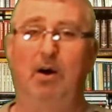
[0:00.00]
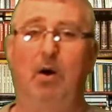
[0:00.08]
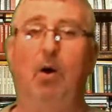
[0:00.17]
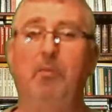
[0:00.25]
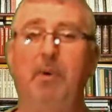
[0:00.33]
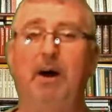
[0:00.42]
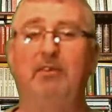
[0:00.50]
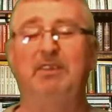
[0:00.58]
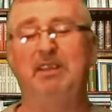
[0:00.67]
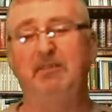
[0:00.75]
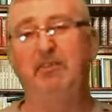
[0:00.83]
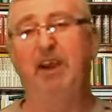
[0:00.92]
all
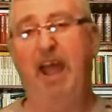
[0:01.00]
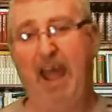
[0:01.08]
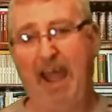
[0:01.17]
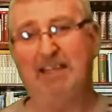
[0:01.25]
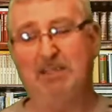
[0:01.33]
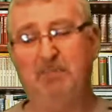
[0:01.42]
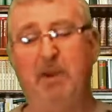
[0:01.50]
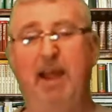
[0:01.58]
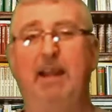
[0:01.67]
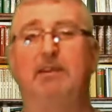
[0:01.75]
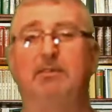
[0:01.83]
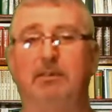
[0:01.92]
about different
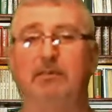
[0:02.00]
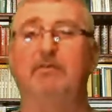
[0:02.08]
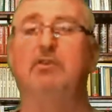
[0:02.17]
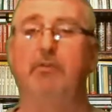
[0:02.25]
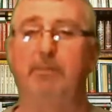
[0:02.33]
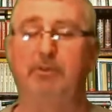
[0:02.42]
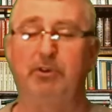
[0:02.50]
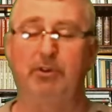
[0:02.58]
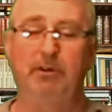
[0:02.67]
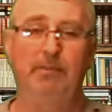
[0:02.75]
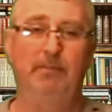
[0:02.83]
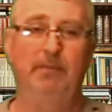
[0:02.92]
aspects of
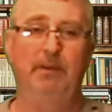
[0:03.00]
Scripture,